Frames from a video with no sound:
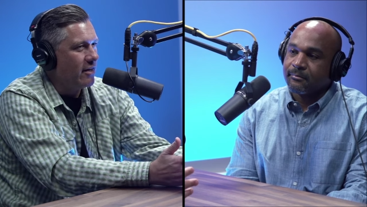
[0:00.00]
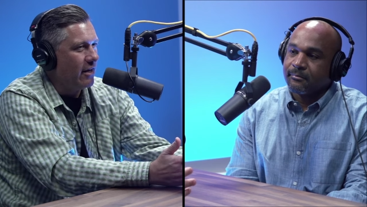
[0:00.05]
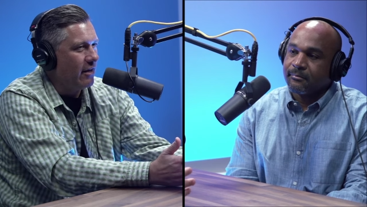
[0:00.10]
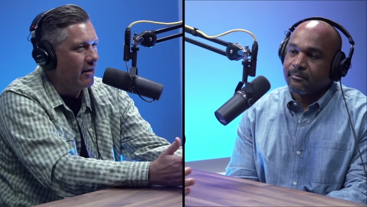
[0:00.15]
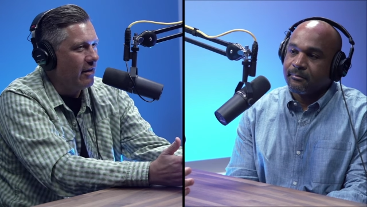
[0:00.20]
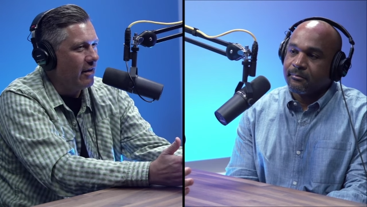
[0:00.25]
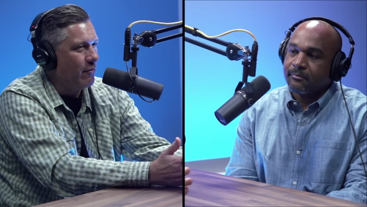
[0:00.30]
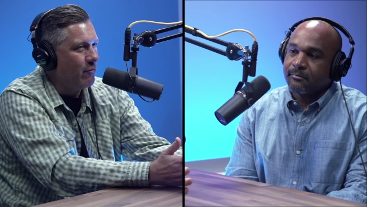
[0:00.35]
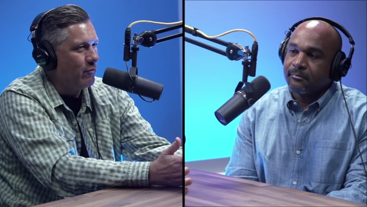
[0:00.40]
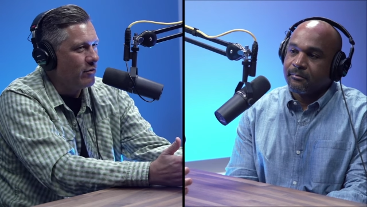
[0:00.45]

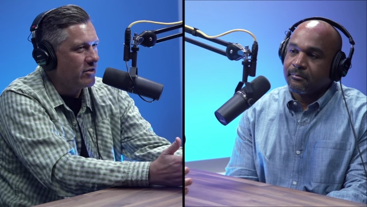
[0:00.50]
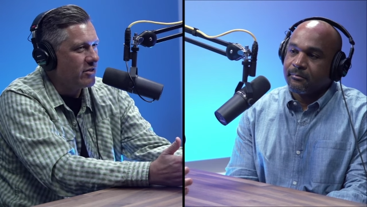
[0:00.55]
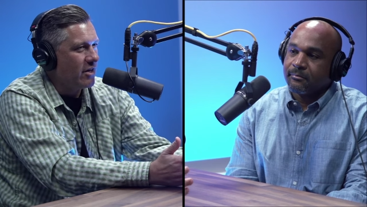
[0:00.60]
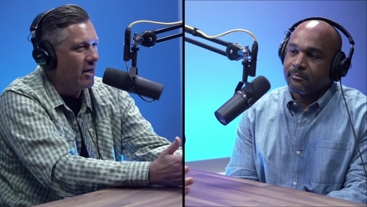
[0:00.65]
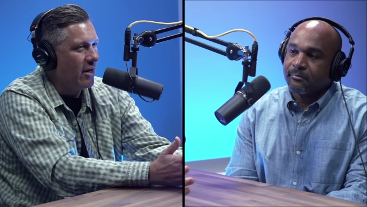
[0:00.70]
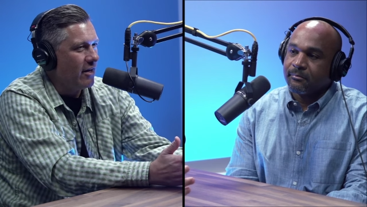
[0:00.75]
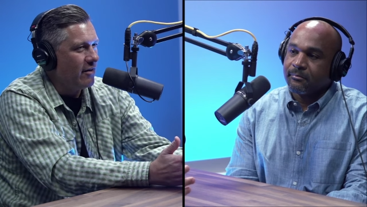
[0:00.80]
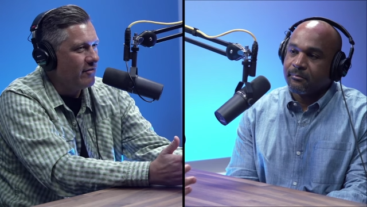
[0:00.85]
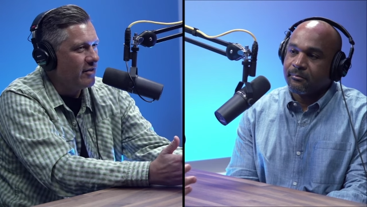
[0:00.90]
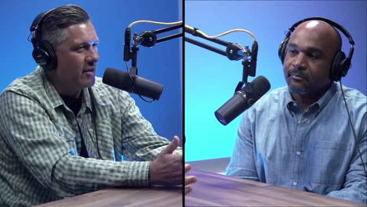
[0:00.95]
Speaker 1: it was
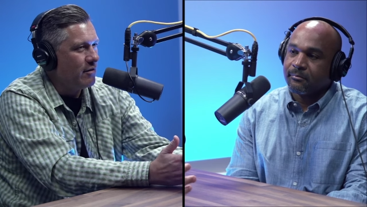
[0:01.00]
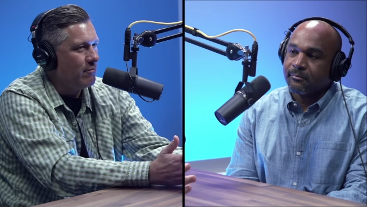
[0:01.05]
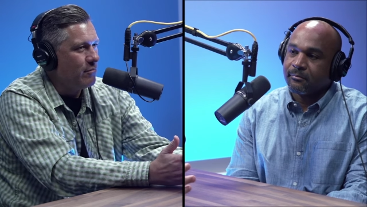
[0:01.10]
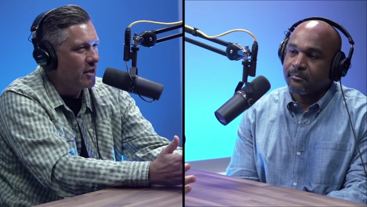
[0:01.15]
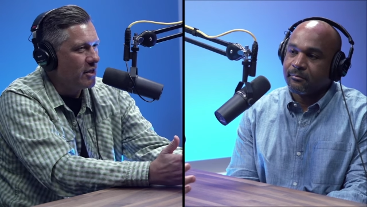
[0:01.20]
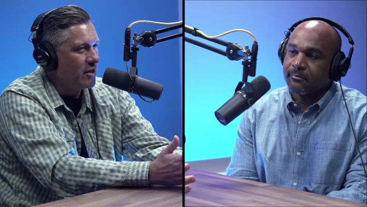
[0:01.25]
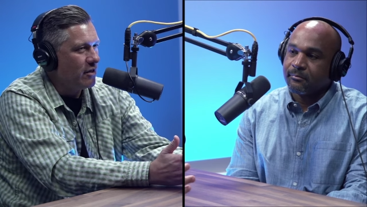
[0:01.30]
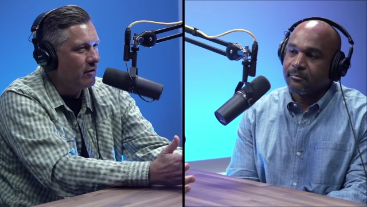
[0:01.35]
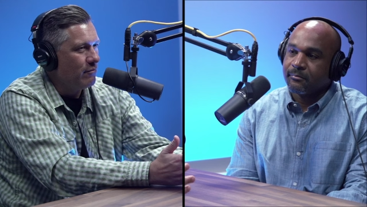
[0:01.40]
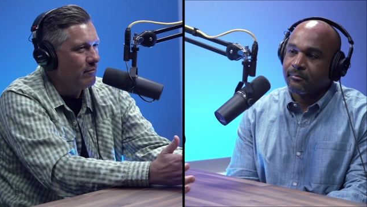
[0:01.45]
kind of in the
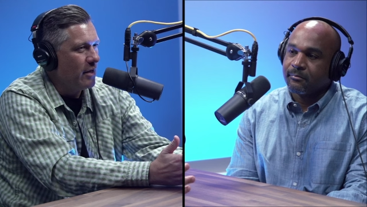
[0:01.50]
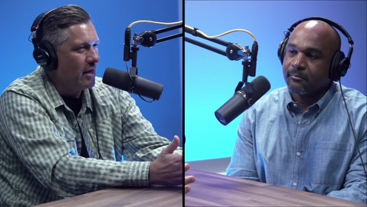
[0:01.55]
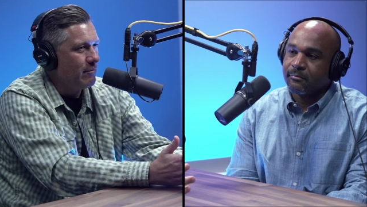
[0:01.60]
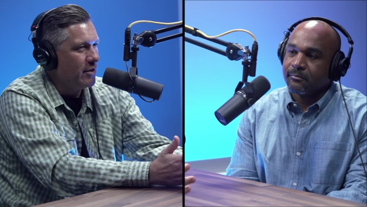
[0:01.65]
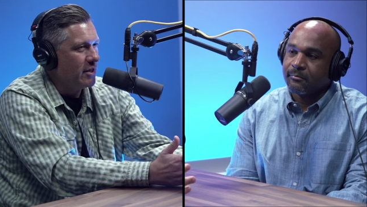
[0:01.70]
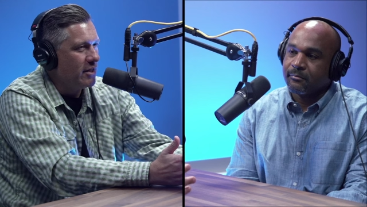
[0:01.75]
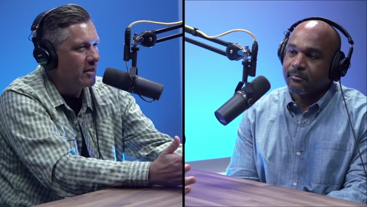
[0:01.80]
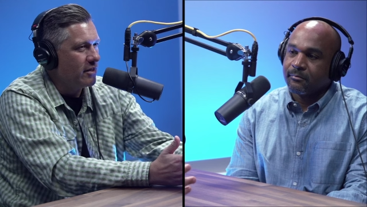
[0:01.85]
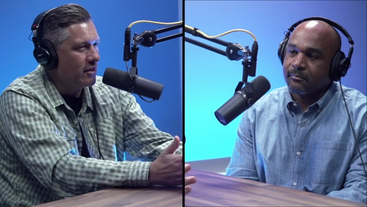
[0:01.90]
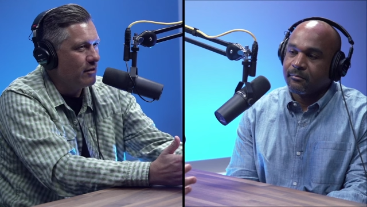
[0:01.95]
middle,
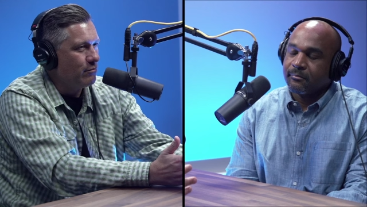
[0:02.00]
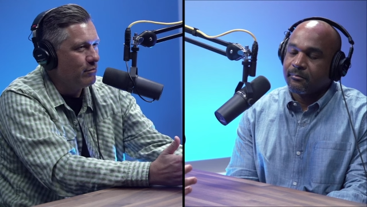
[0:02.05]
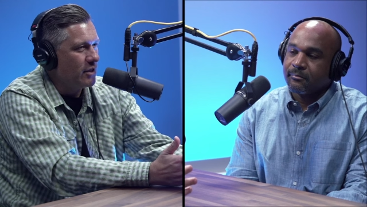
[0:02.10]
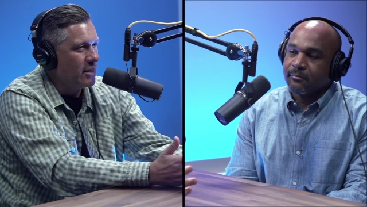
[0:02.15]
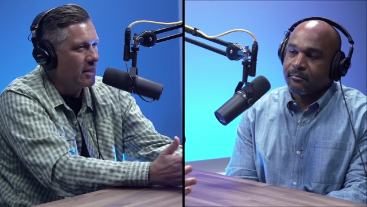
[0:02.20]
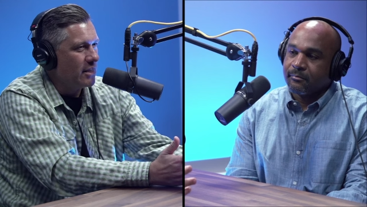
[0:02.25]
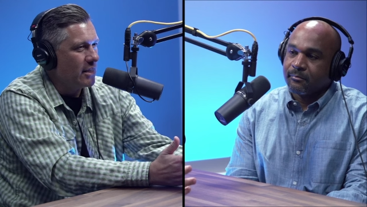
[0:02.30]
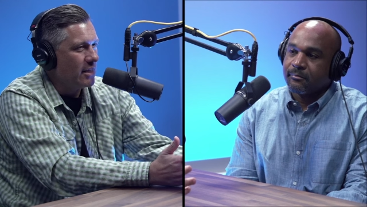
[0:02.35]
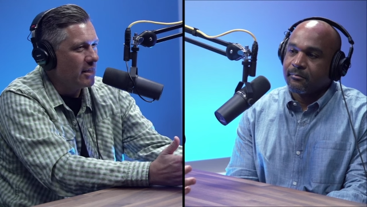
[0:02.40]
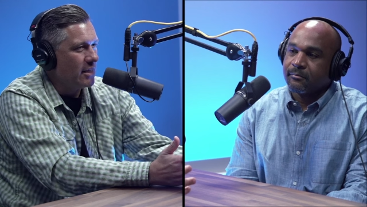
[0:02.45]
maybe a little
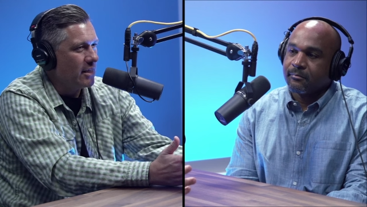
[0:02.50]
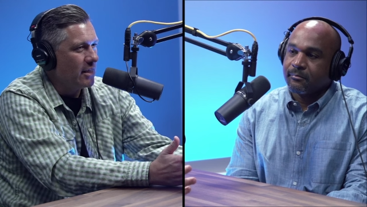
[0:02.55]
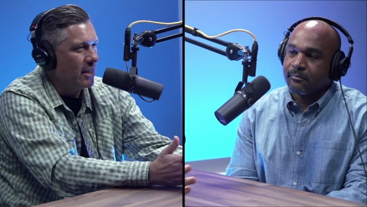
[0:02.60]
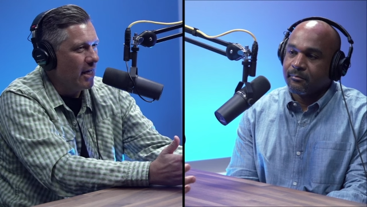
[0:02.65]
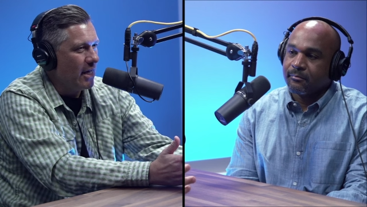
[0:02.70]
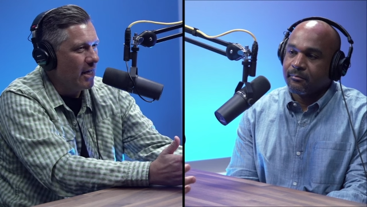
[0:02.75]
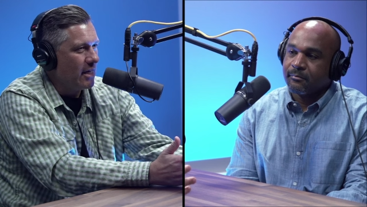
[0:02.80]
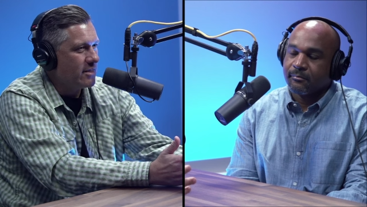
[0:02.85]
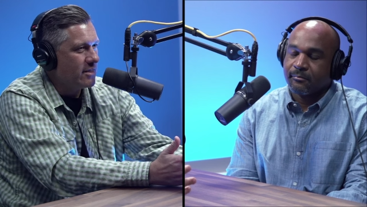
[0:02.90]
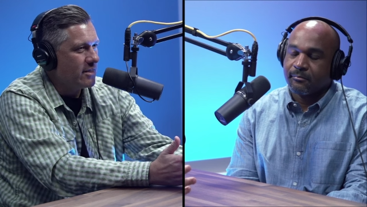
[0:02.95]
bit
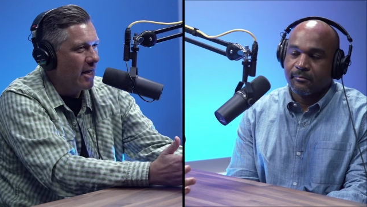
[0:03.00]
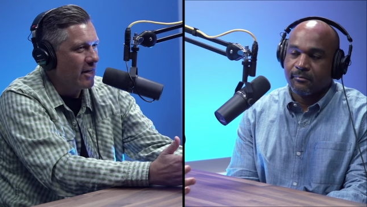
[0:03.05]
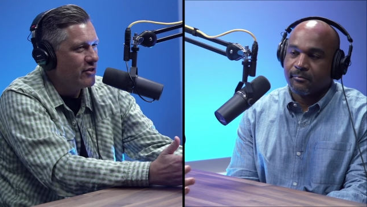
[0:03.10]
less.